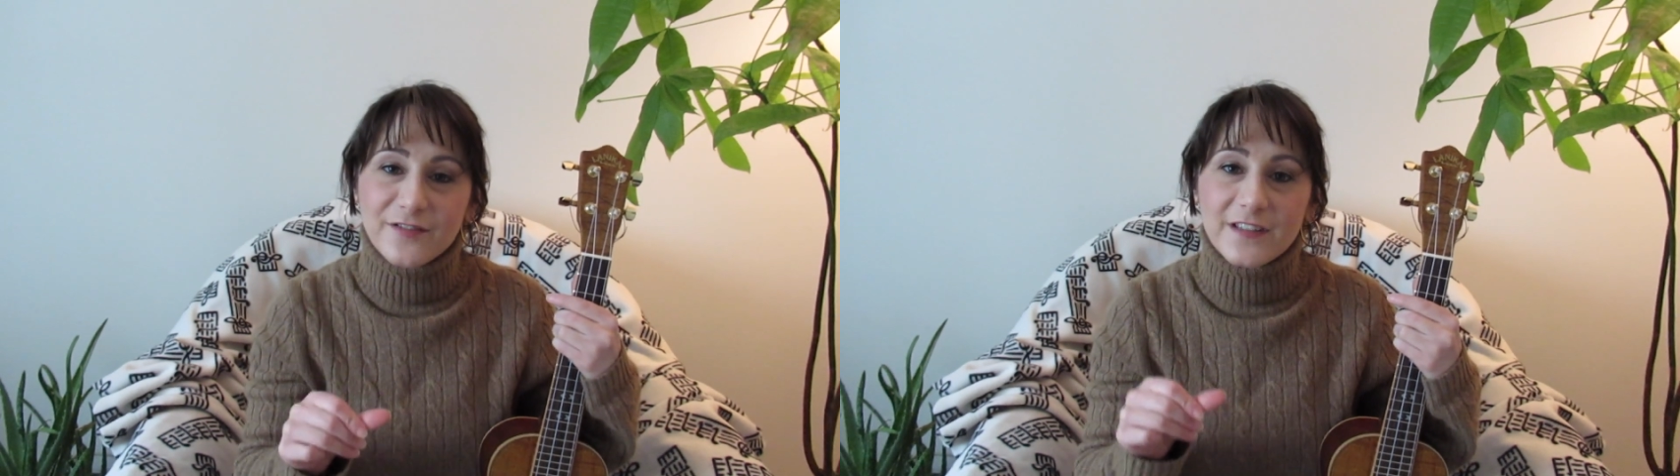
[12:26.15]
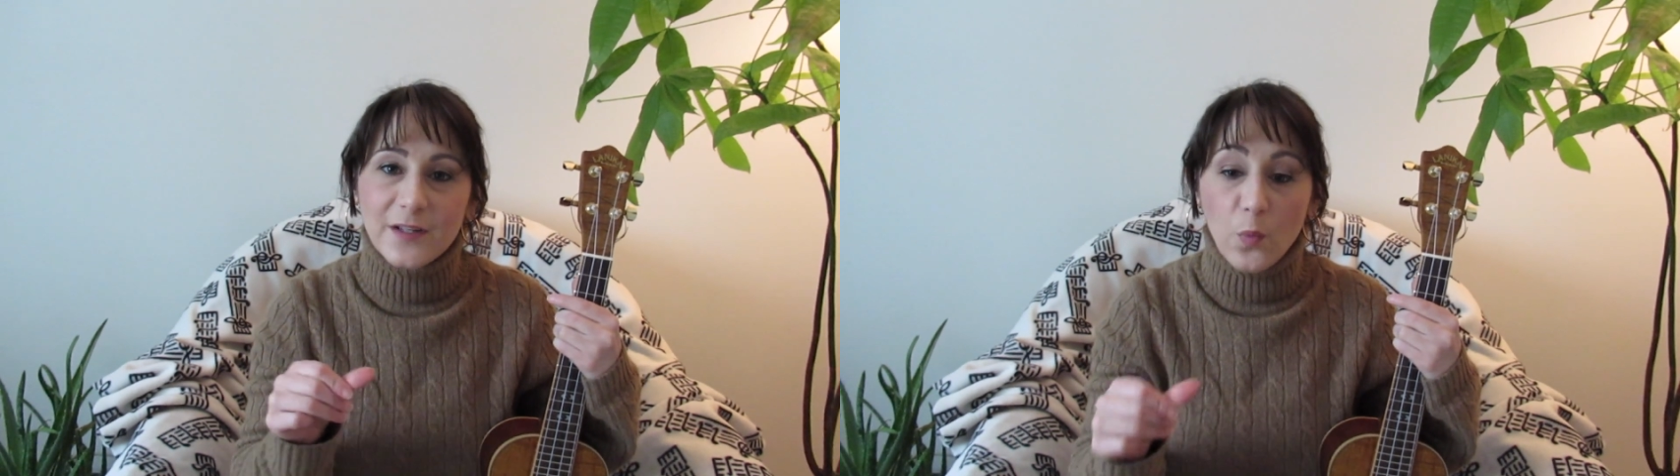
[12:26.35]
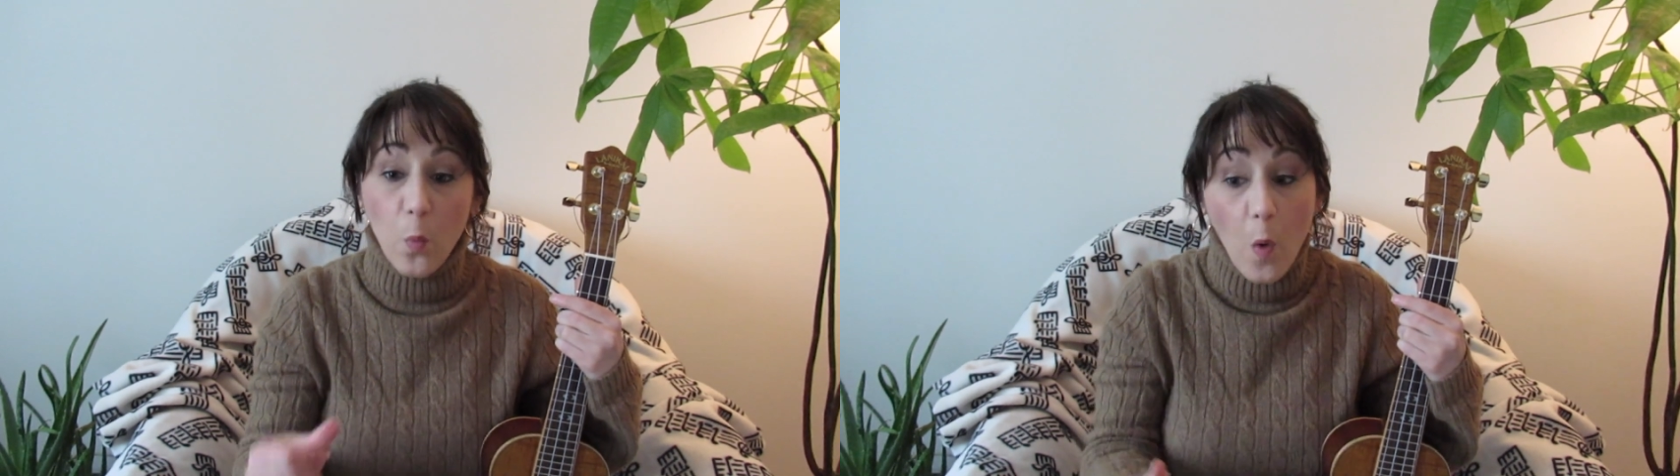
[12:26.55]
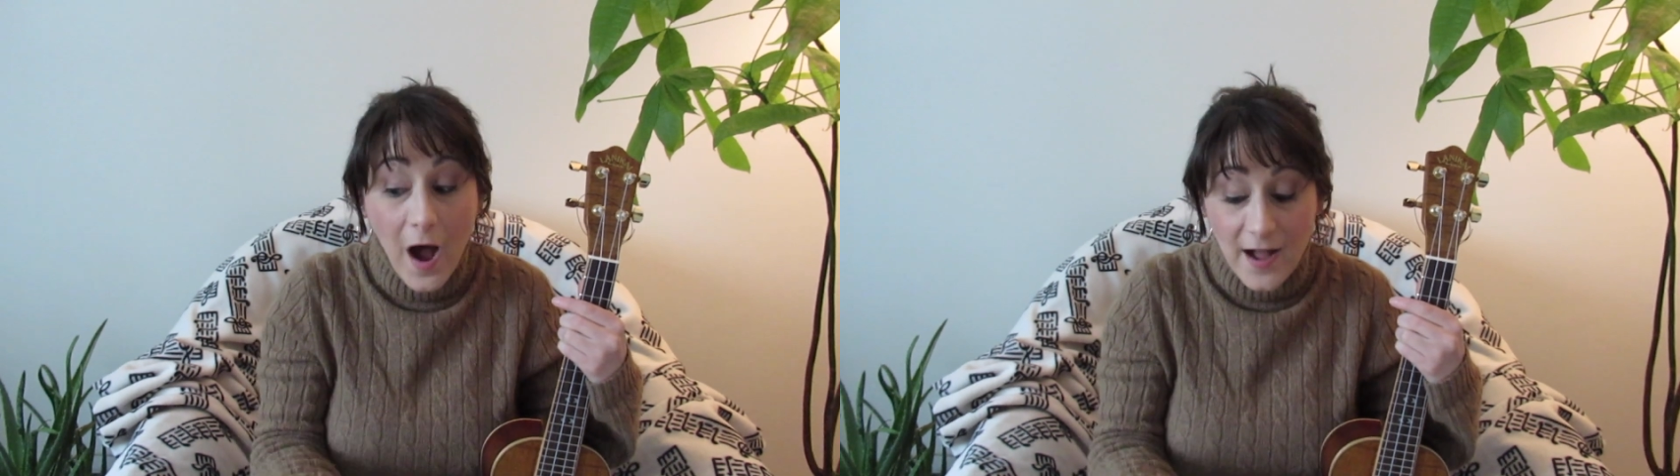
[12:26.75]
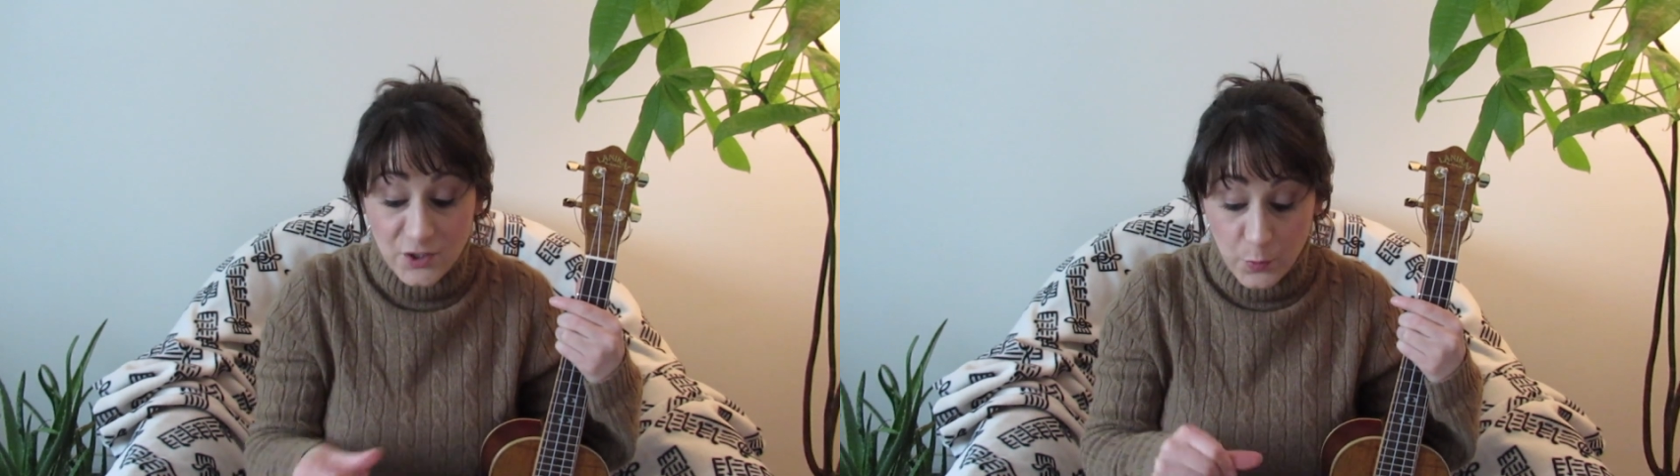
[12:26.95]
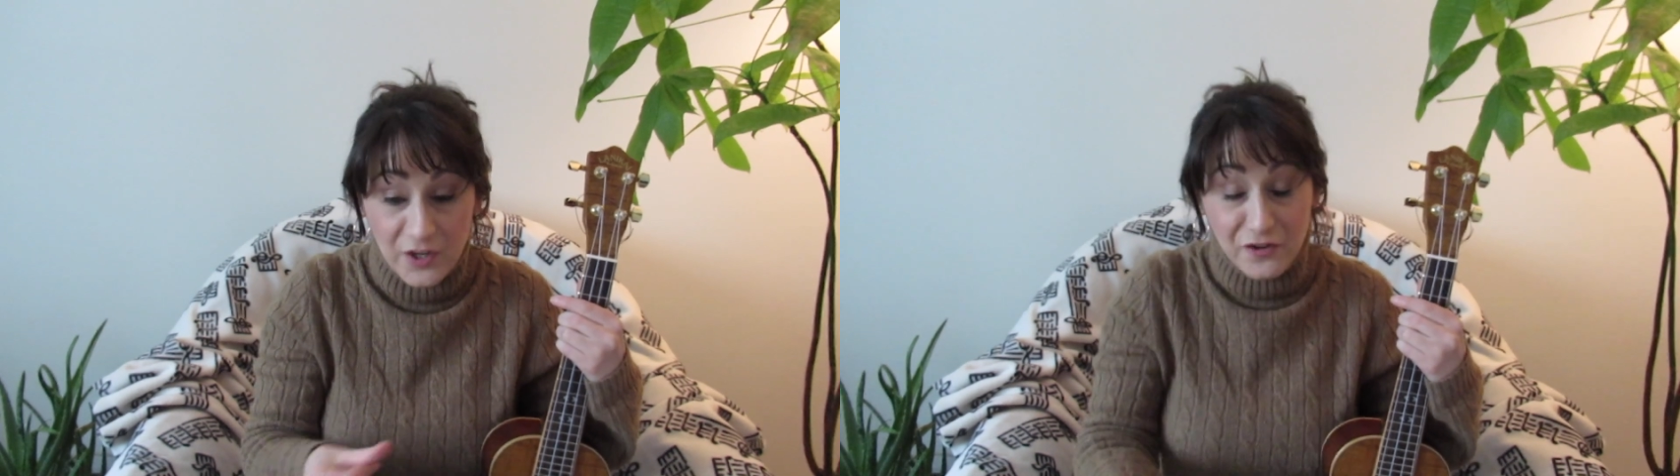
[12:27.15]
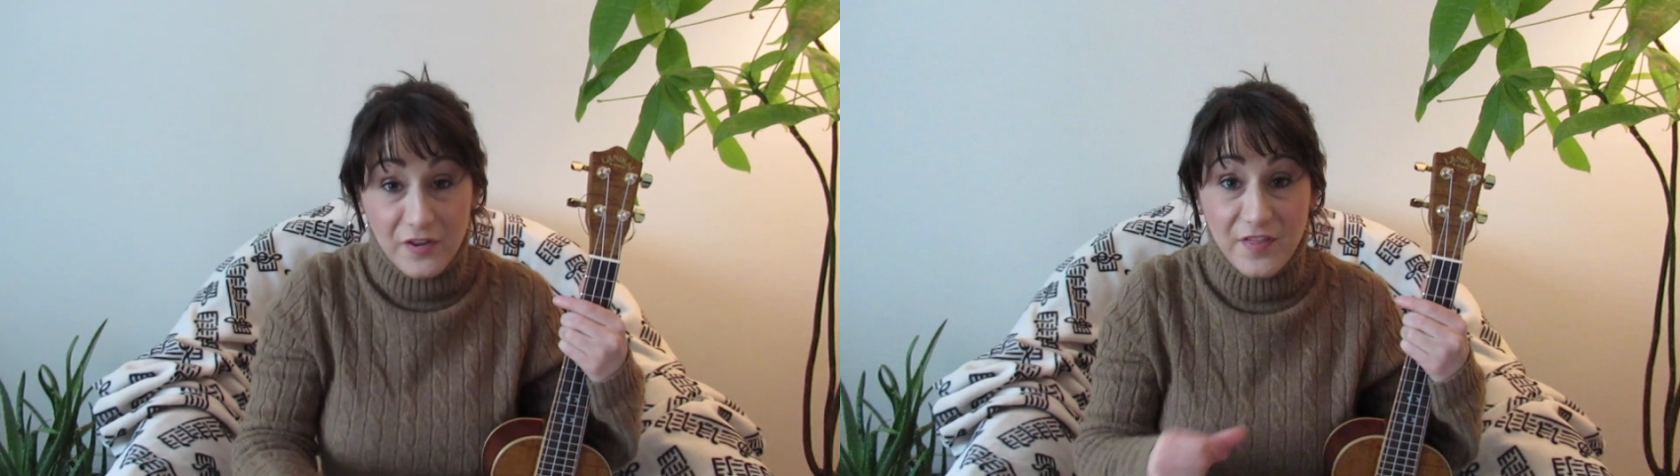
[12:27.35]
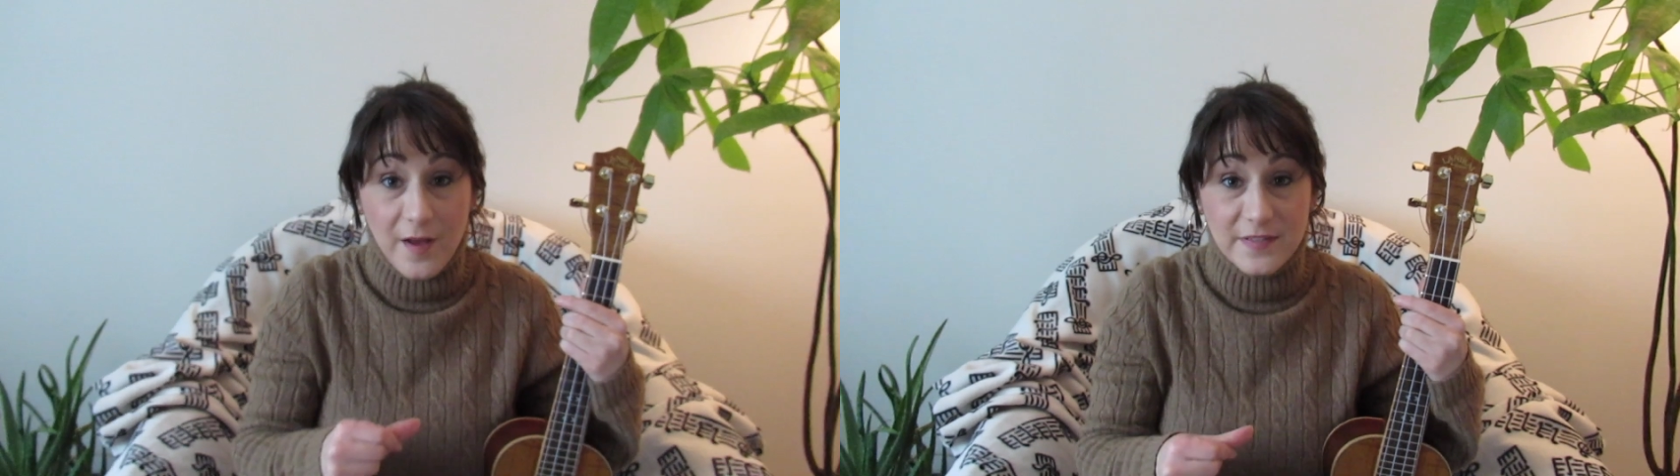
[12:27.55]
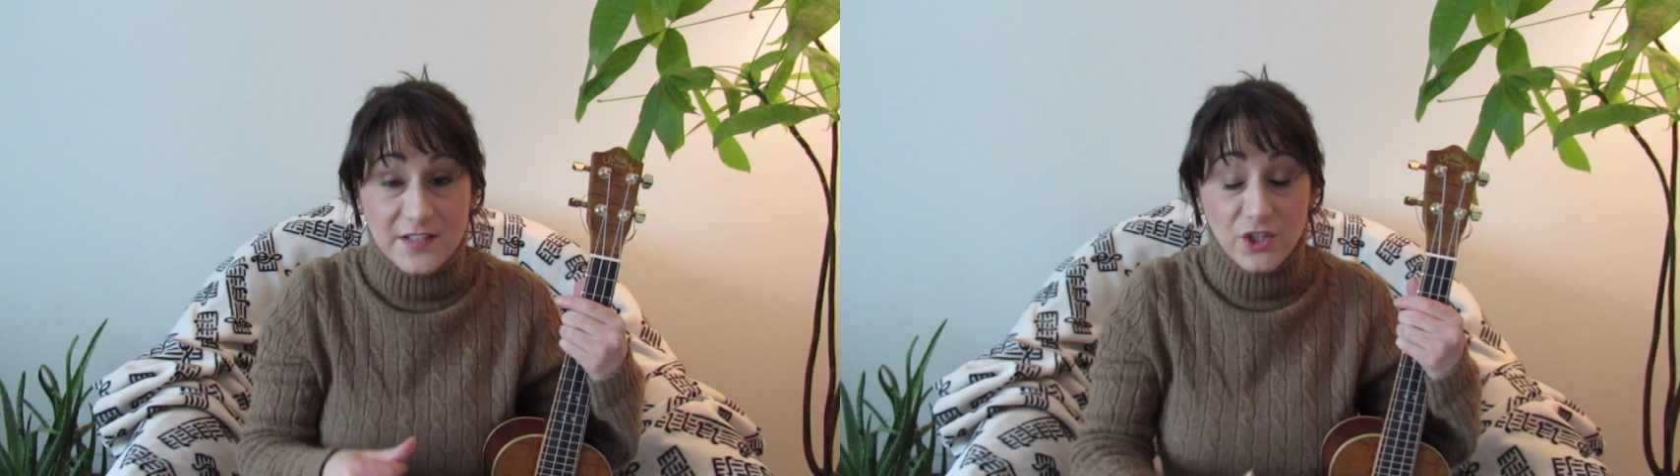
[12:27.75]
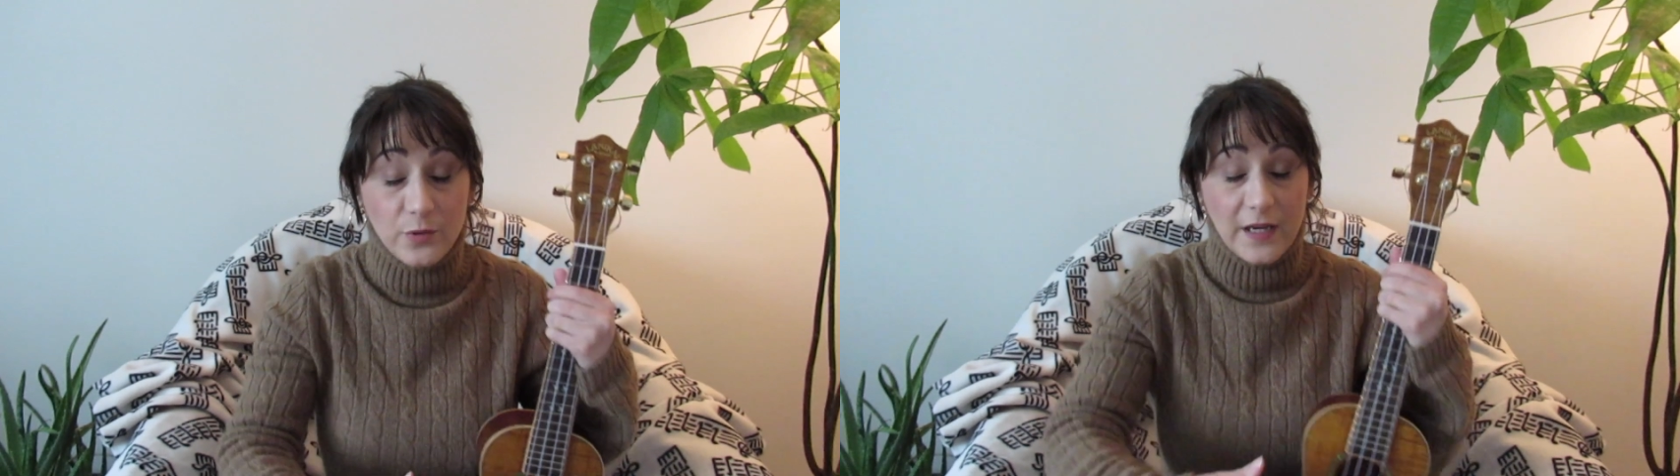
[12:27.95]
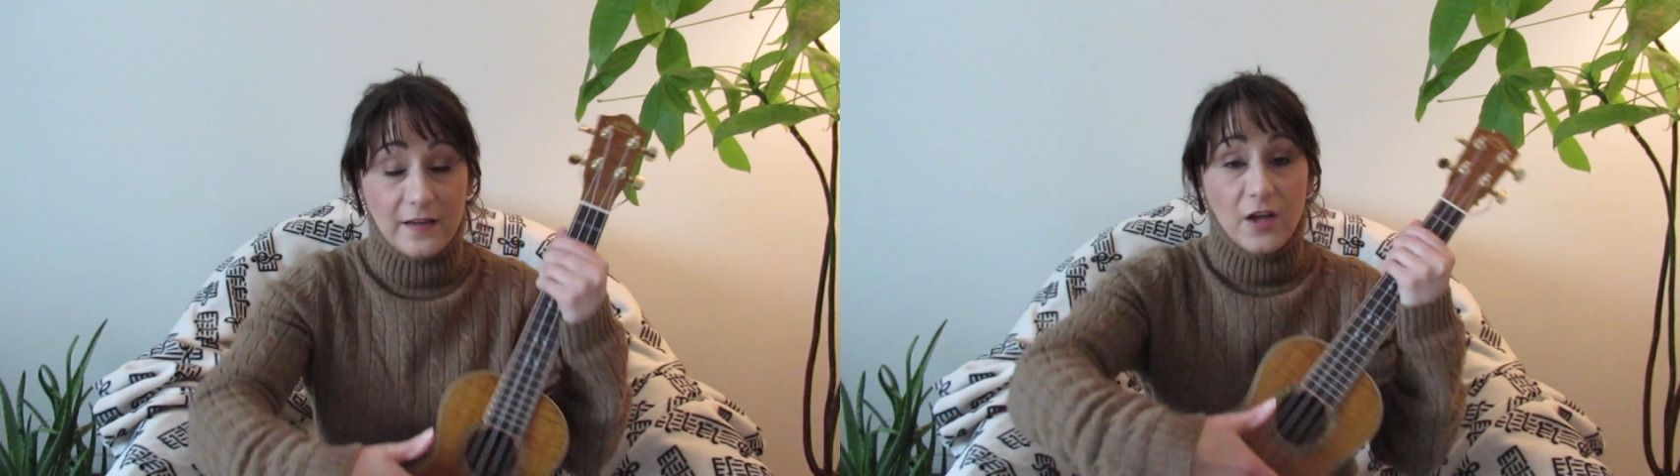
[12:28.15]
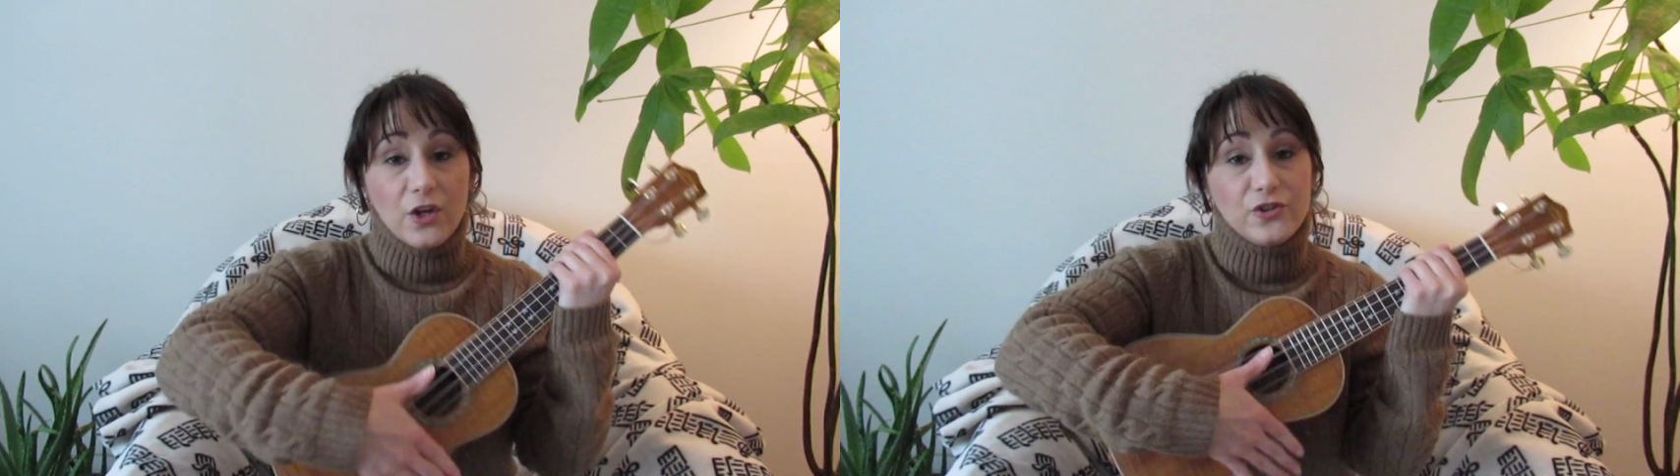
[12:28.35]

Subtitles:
really watch what your thumb is doing.